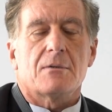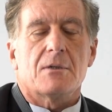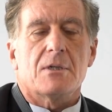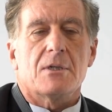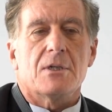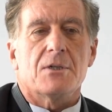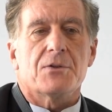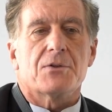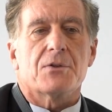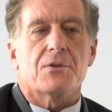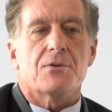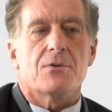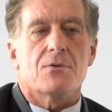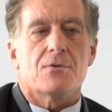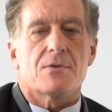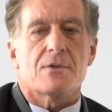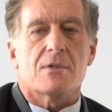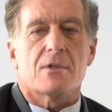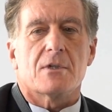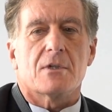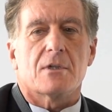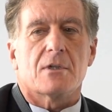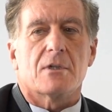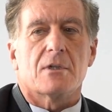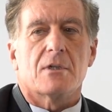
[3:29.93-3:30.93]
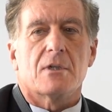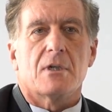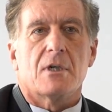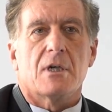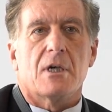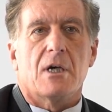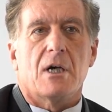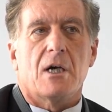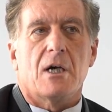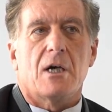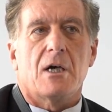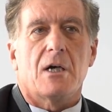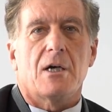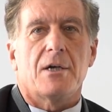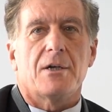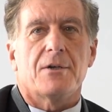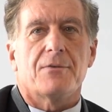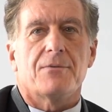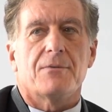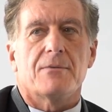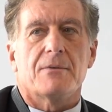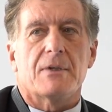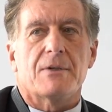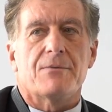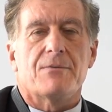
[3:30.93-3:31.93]
introducing a
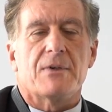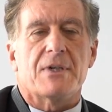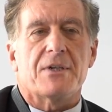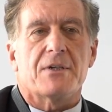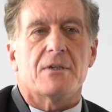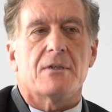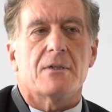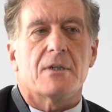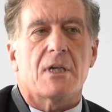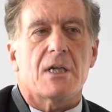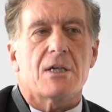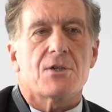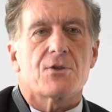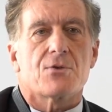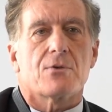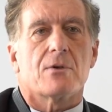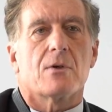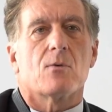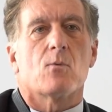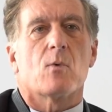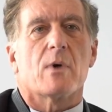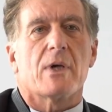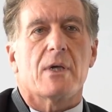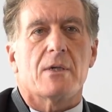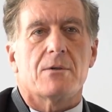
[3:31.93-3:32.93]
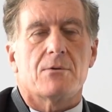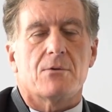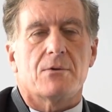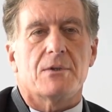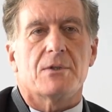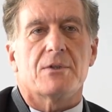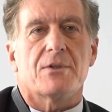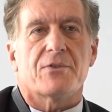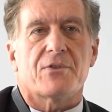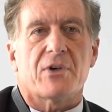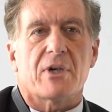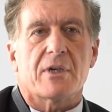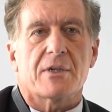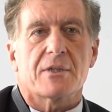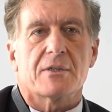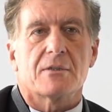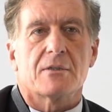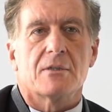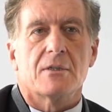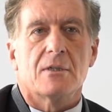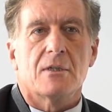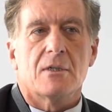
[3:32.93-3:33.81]
very natural way to interact